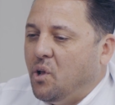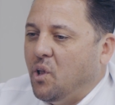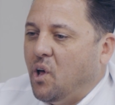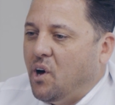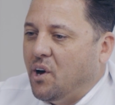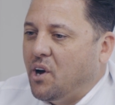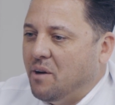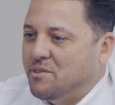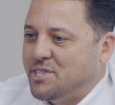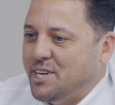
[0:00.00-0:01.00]
long
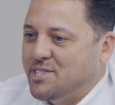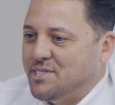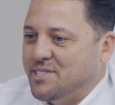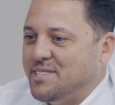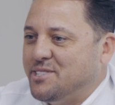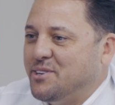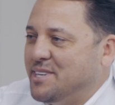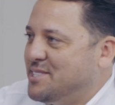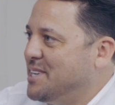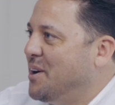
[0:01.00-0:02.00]
conversations. And as you
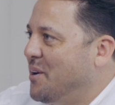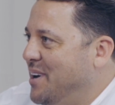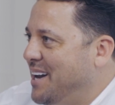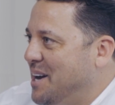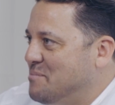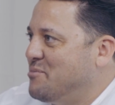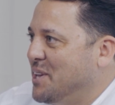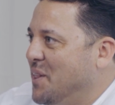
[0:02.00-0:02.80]
can see already, I'm pretty